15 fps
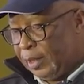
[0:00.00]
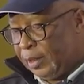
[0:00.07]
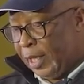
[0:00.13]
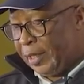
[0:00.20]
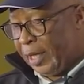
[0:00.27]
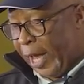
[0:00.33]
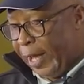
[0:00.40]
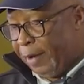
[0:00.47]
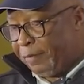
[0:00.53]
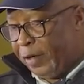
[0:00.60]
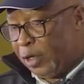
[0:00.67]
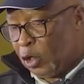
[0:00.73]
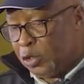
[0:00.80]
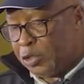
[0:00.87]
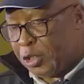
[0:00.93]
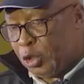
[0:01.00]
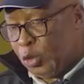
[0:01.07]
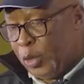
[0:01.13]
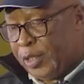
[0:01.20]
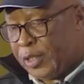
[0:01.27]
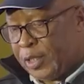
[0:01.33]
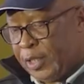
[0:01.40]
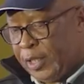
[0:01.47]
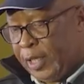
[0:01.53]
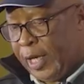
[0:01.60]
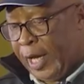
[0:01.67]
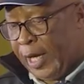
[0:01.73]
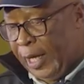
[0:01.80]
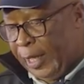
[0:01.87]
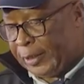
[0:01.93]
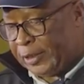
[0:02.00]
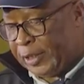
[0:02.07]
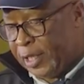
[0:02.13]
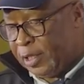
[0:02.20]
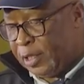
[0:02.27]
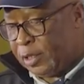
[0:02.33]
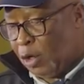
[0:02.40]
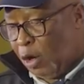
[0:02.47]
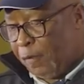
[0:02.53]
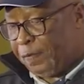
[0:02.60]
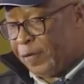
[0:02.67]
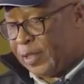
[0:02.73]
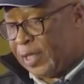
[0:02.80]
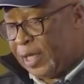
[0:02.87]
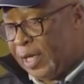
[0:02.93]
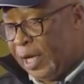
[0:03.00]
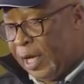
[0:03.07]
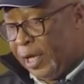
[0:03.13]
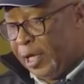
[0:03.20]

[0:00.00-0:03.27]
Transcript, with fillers: that every constituency elections officer